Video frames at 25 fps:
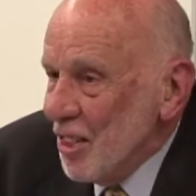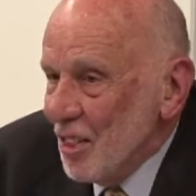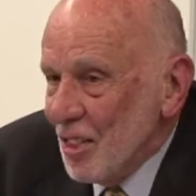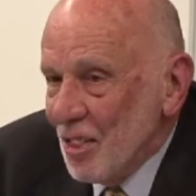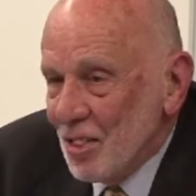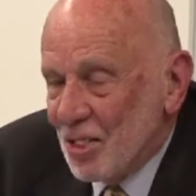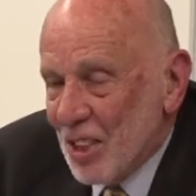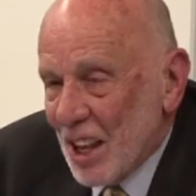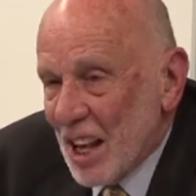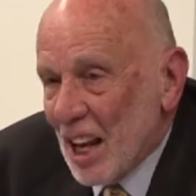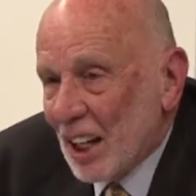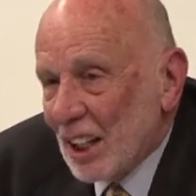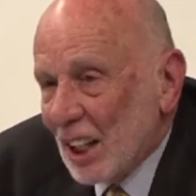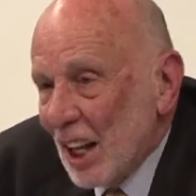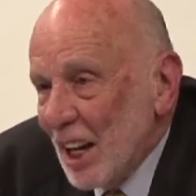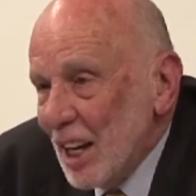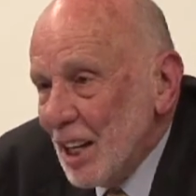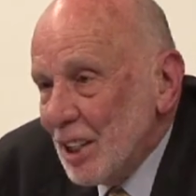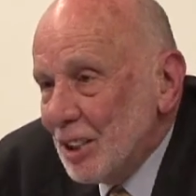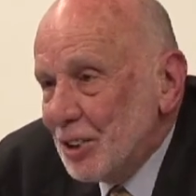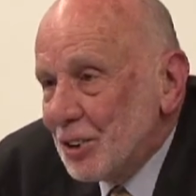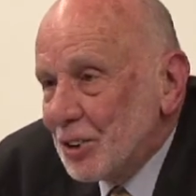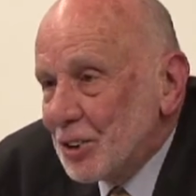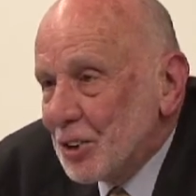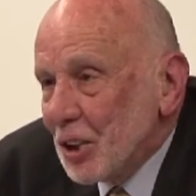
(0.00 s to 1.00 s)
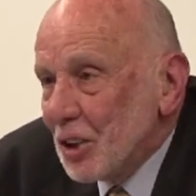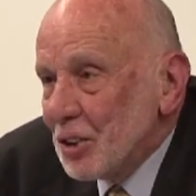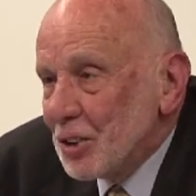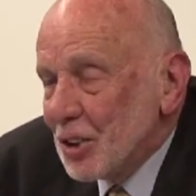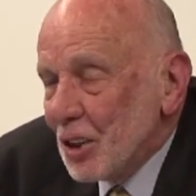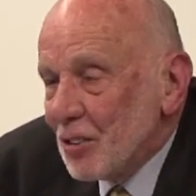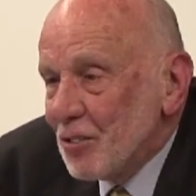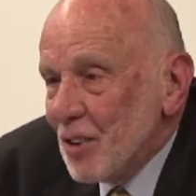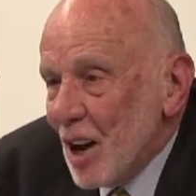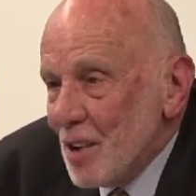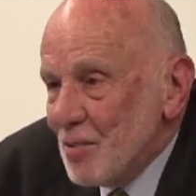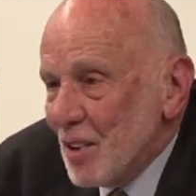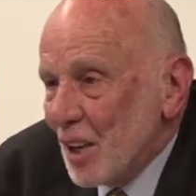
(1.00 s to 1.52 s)
The alleged
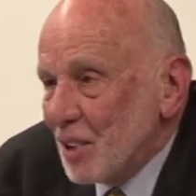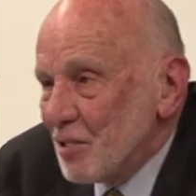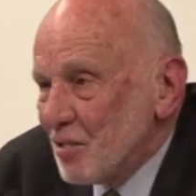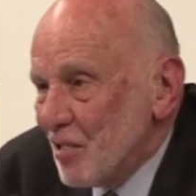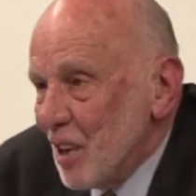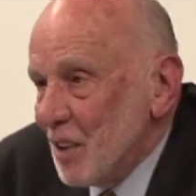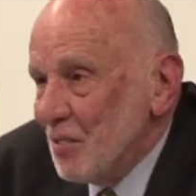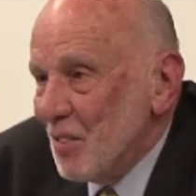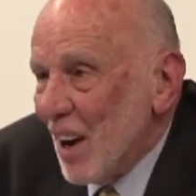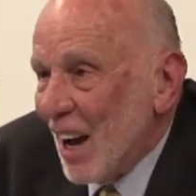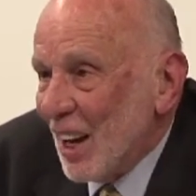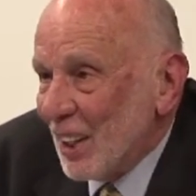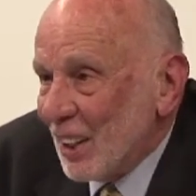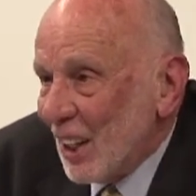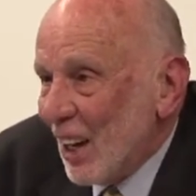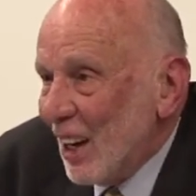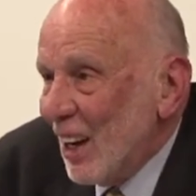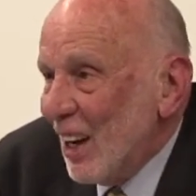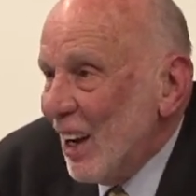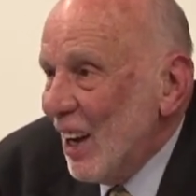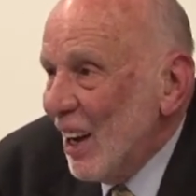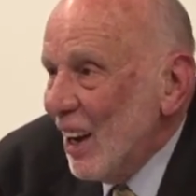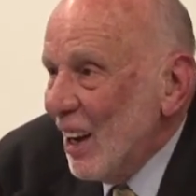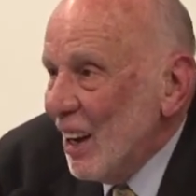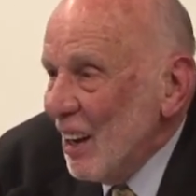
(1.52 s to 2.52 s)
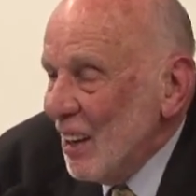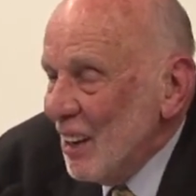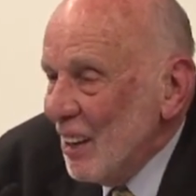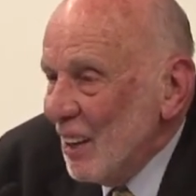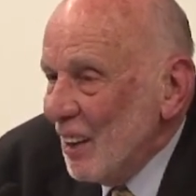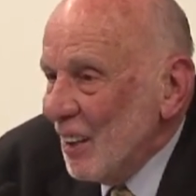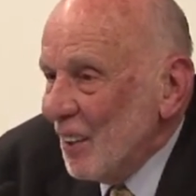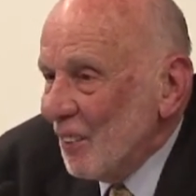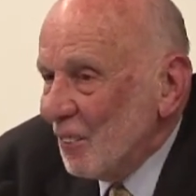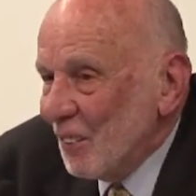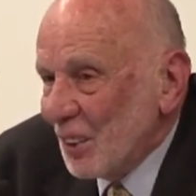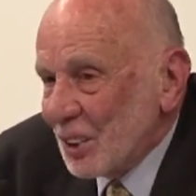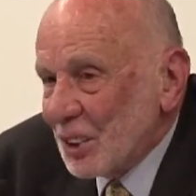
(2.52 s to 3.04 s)
defamatory matter
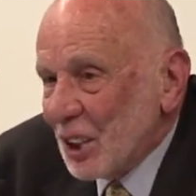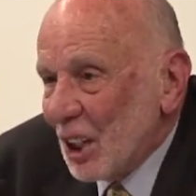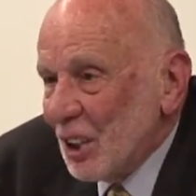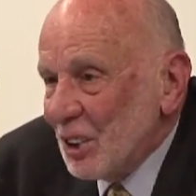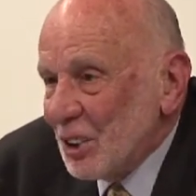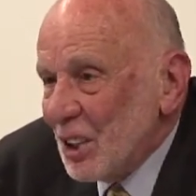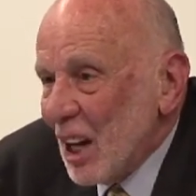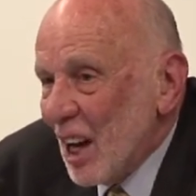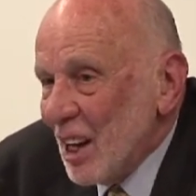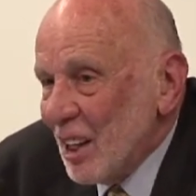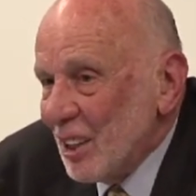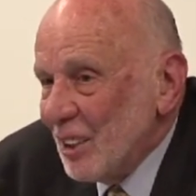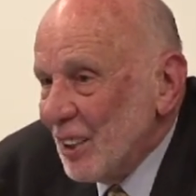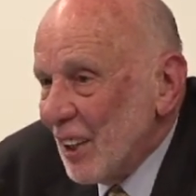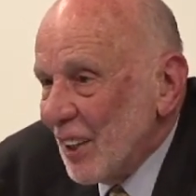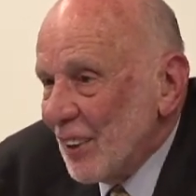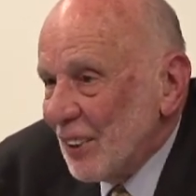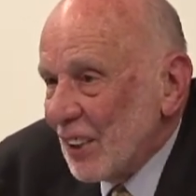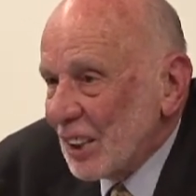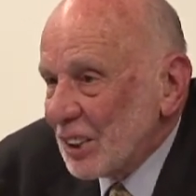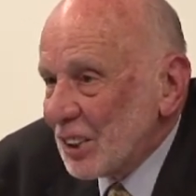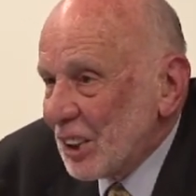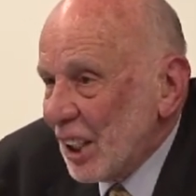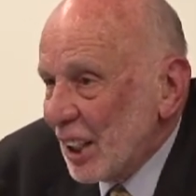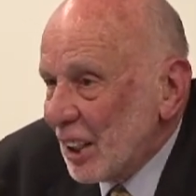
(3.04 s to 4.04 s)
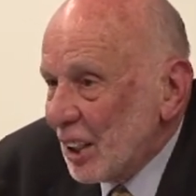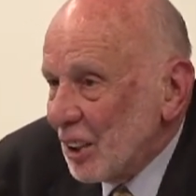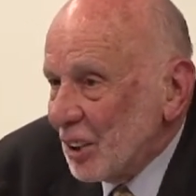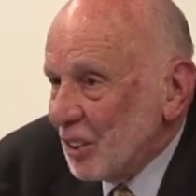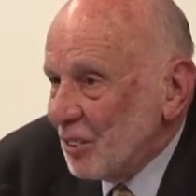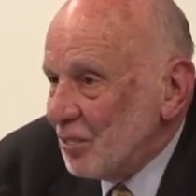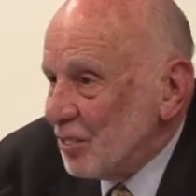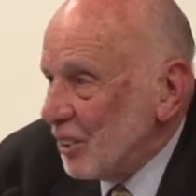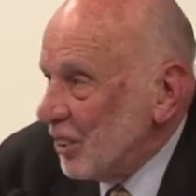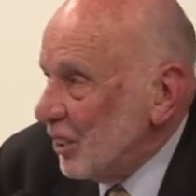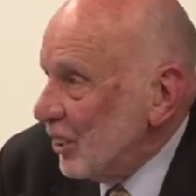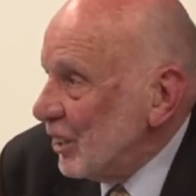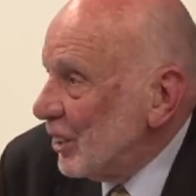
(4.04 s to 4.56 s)
was contained in the second
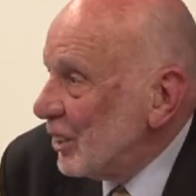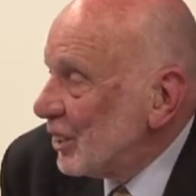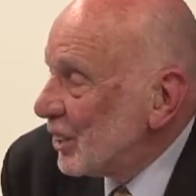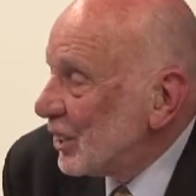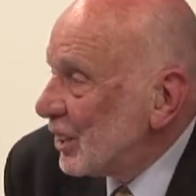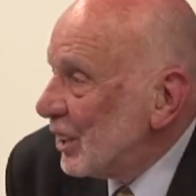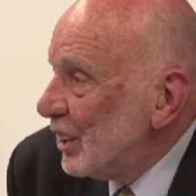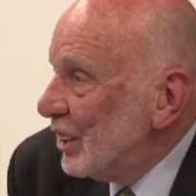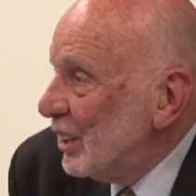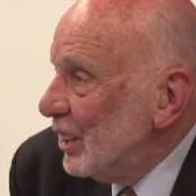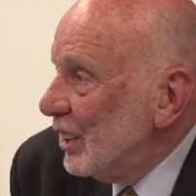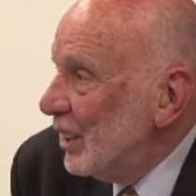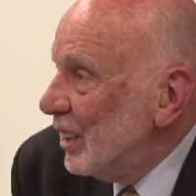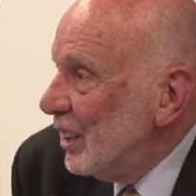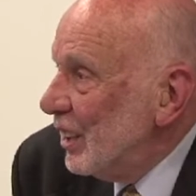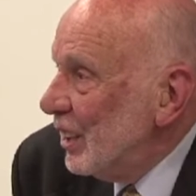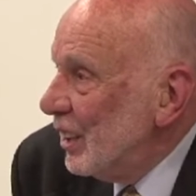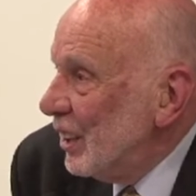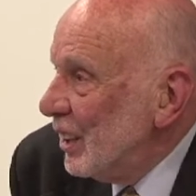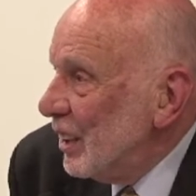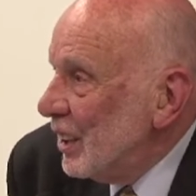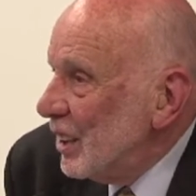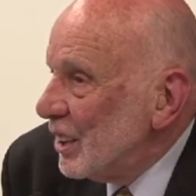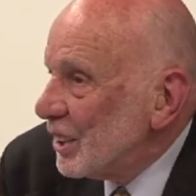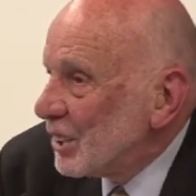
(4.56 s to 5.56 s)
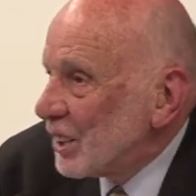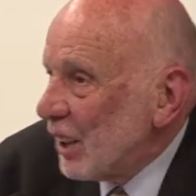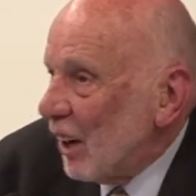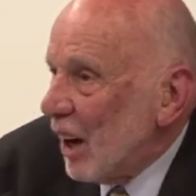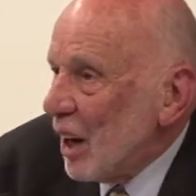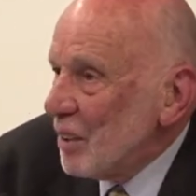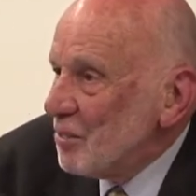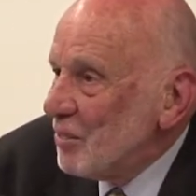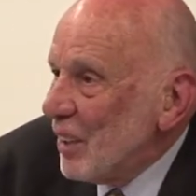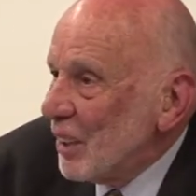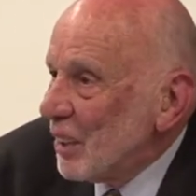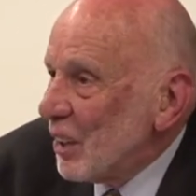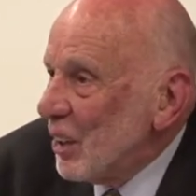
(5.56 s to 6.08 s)
verse, so
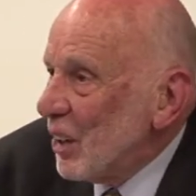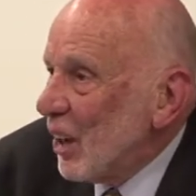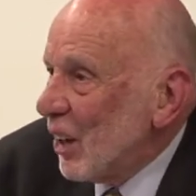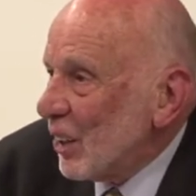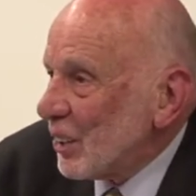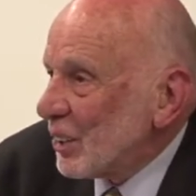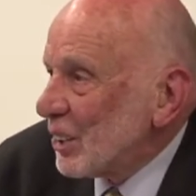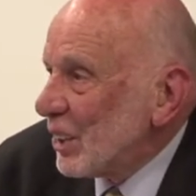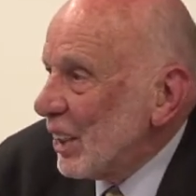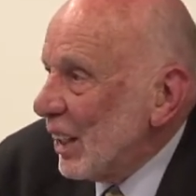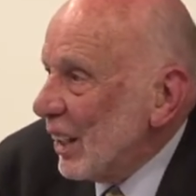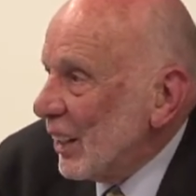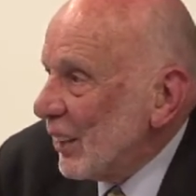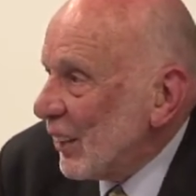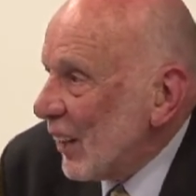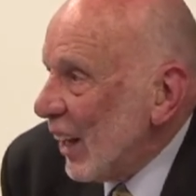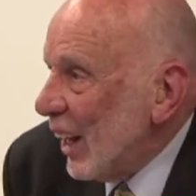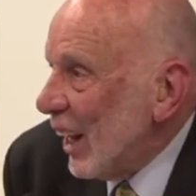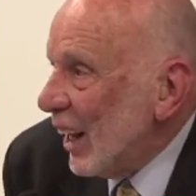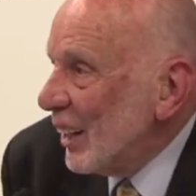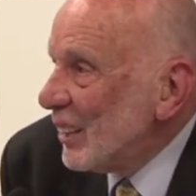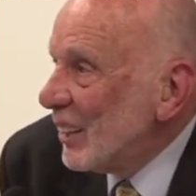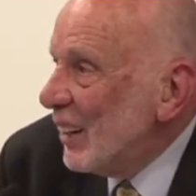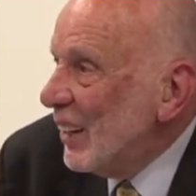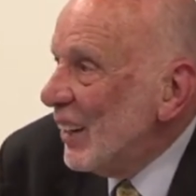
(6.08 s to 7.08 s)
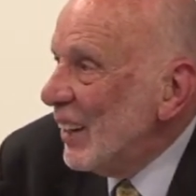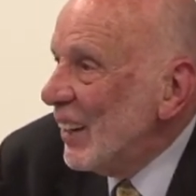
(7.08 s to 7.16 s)
I'd better not sing that.